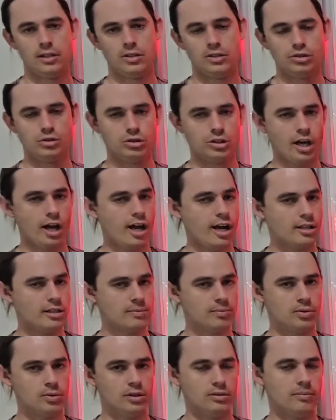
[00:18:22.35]
used cars
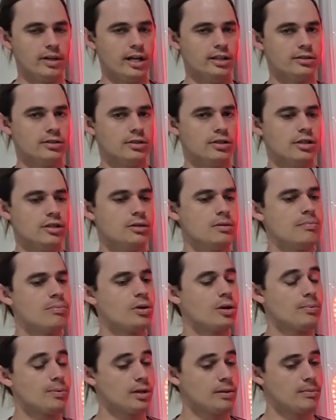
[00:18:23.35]
are pulling back to earth, the
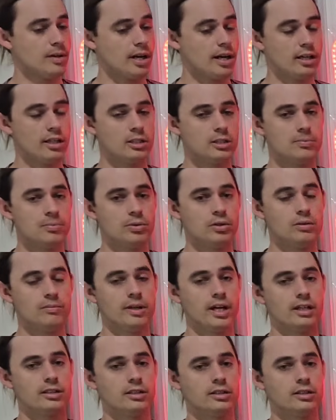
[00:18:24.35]
property market's pulling back